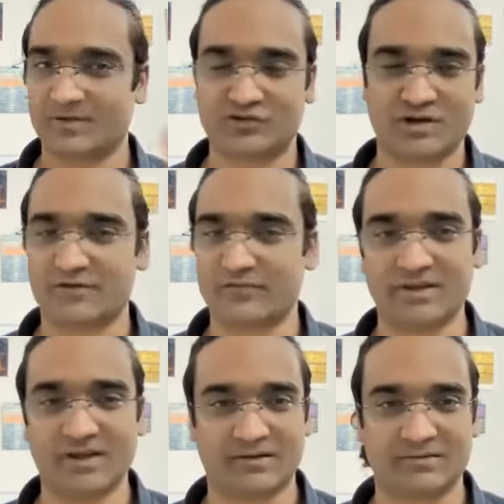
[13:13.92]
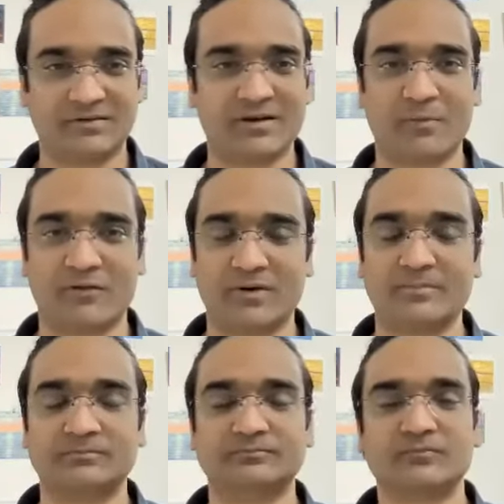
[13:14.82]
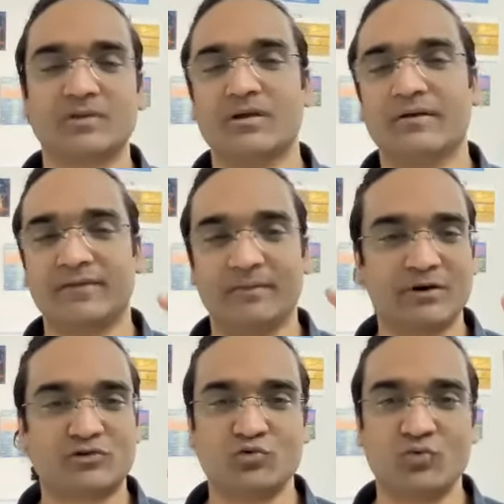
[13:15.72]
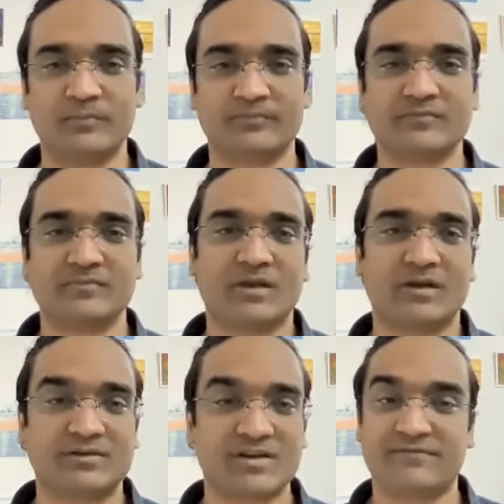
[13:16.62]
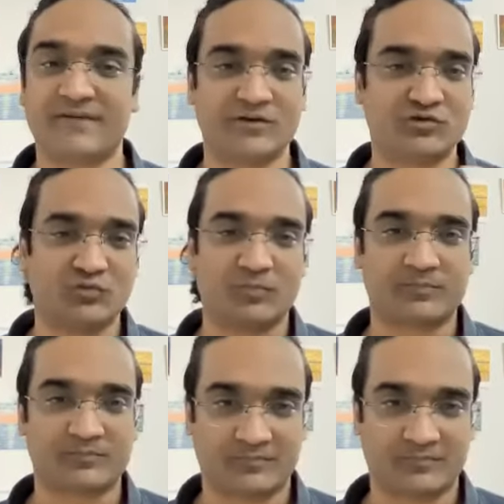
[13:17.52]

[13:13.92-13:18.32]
Start with that. Number one. Number two, 3-5-2.